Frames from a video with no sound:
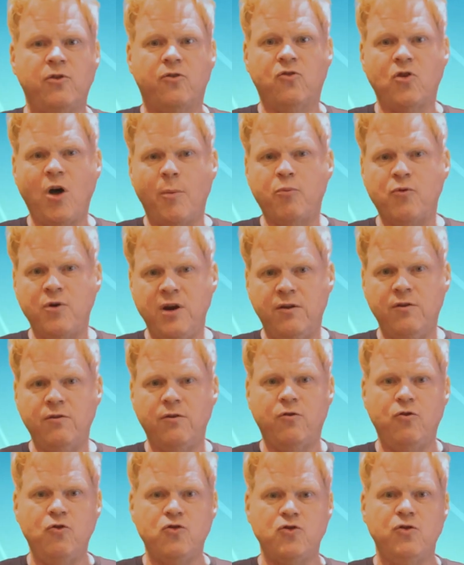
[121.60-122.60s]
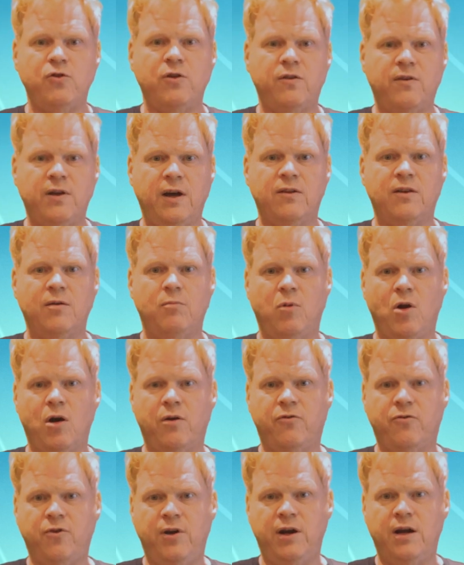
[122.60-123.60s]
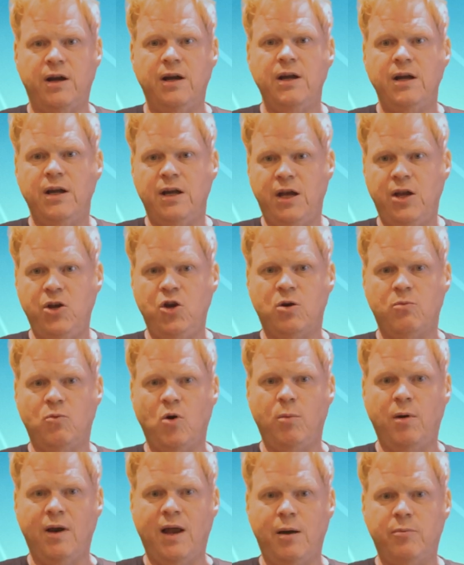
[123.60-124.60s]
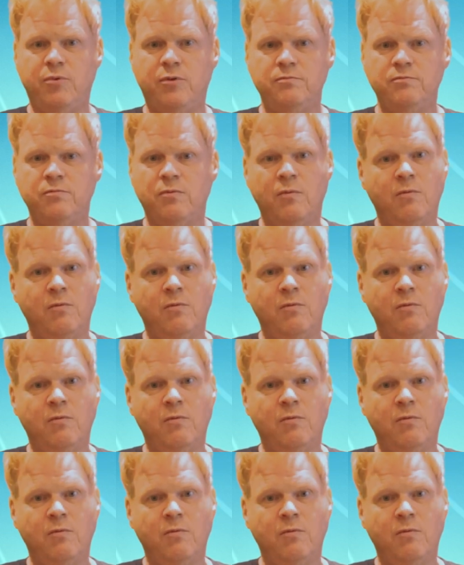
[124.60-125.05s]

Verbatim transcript: of the top reasons you should detect and block FRIDA in your mobile app.